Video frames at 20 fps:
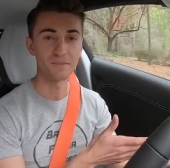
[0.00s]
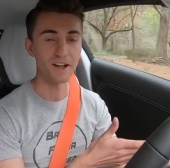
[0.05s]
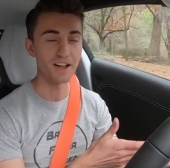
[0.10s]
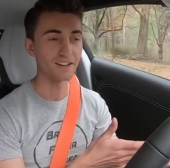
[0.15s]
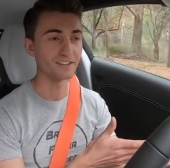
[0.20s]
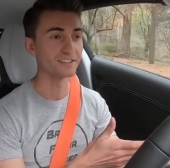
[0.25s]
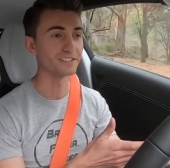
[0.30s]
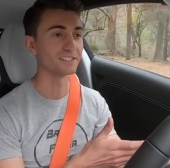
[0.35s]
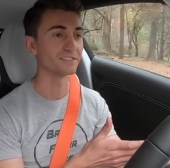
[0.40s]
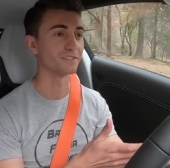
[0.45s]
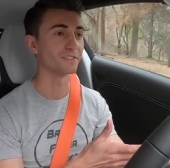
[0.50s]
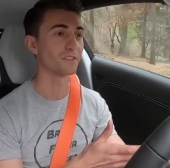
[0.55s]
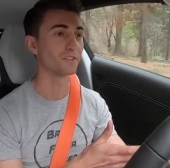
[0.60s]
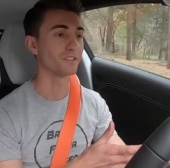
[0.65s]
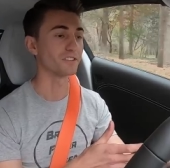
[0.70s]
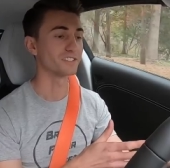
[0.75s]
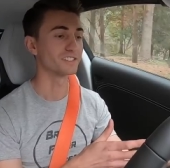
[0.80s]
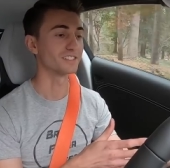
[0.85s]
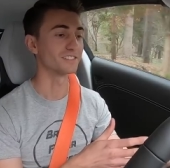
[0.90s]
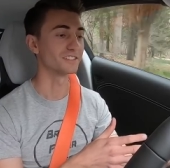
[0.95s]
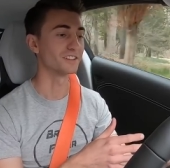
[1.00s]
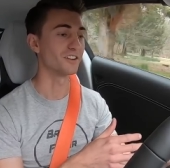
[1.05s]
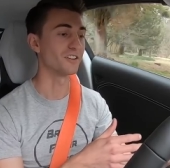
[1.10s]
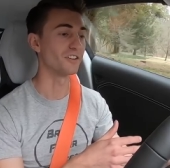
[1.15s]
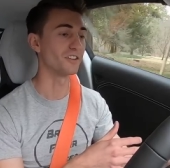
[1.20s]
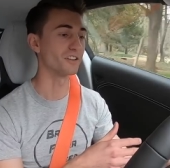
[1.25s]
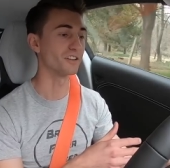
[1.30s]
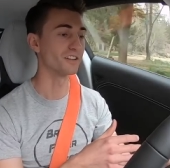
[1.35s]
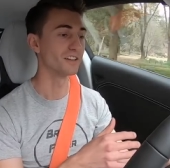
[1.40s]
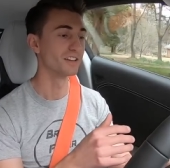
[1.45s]
mileage, of course, still
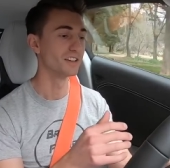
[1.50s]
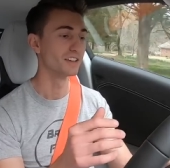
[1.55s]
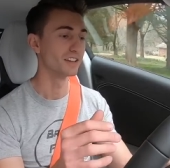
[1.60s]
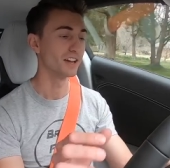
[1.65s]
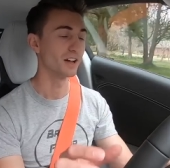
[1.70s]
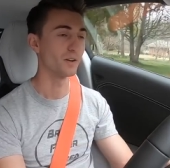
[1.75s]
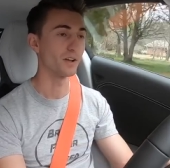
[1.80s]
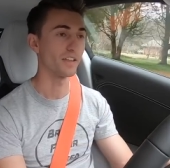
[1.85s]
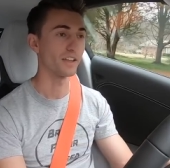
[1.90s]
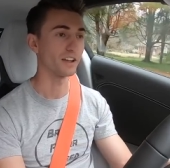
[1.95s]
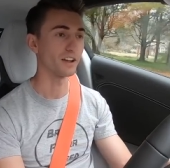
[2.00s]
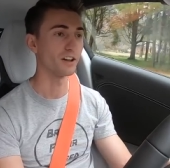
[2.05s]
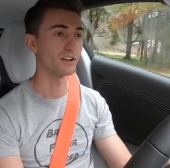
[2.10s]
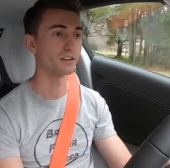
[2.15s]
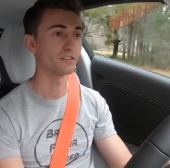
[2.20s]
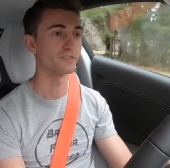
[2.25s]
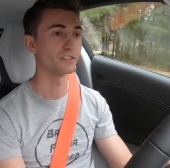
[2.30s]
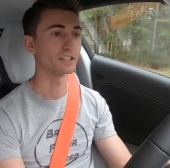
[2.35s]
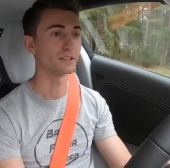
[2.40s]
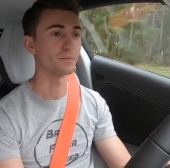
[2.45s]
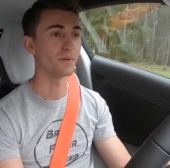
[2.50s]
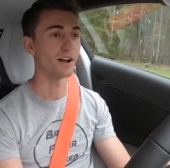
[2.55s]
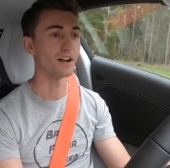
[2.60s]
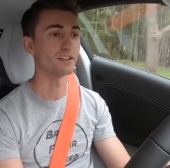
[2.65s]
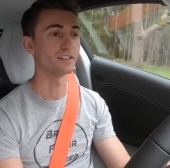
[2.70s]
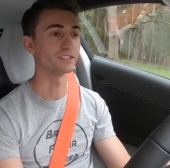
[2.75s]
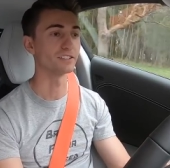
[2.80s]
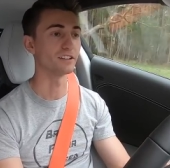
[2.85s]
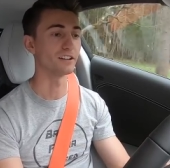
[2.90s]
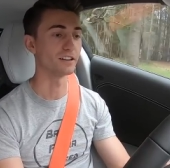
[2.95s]
gone I've got like 150
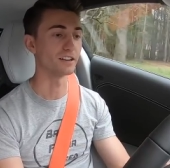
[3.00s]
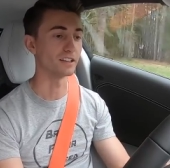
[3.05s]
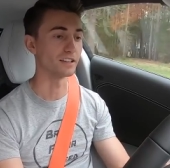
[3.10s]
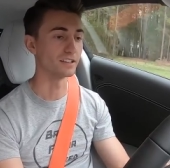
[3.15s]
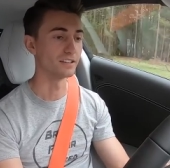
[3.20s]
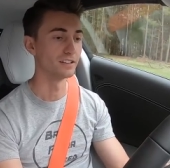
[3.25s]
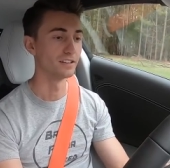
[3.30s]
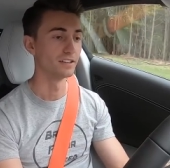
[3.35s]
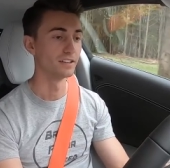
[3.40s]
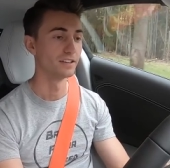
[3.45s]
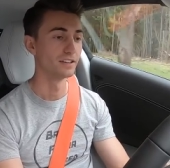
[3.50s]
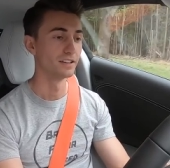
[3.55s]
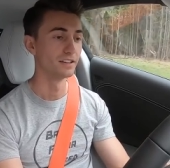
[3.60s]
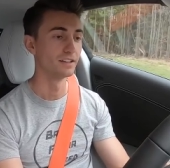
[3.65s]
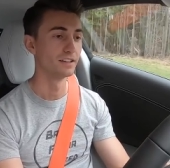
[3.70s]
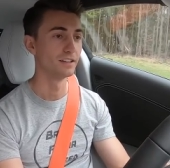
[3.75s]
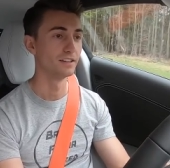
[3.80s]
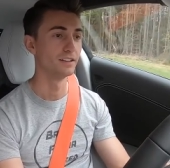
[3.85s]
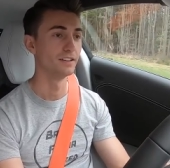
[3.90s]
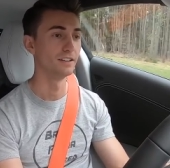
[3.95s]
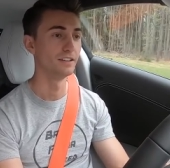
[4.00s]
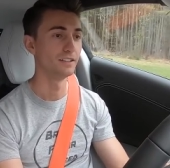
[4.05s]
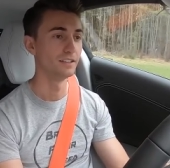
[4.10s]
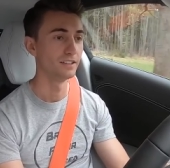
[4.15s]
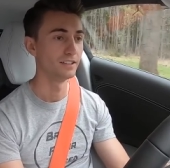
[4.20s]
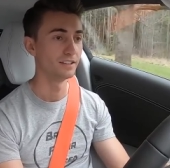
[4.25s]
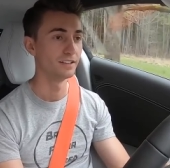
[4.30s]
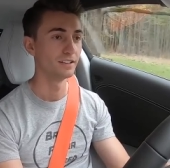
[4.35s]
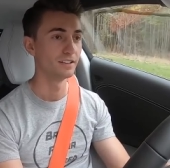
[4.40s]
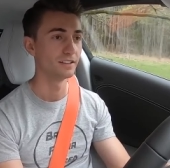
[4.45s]
miles on it.
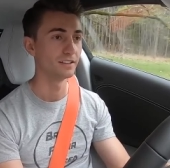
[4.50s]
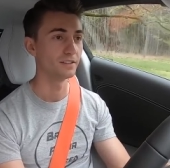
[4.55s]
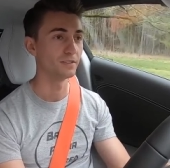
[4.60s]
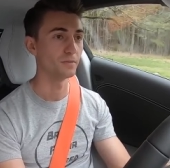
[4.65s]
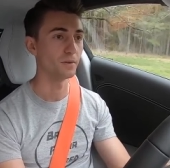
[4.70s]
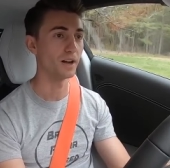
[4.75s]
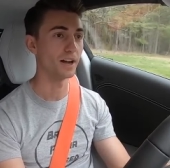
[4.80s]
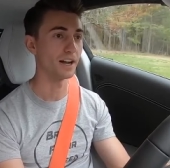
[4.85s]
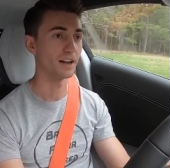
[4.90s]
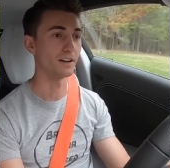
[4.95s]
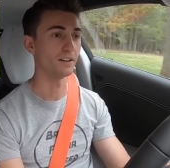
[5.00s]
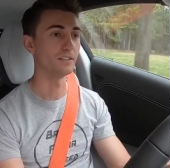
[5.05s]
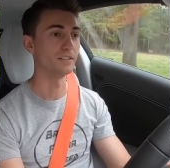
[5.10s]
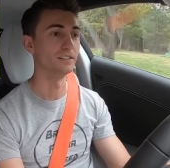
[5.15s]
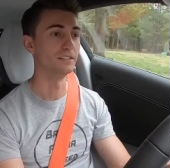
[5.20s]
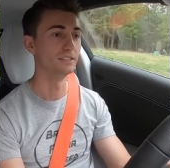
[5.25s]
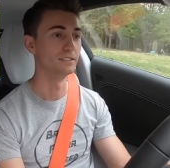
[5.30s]
Wow.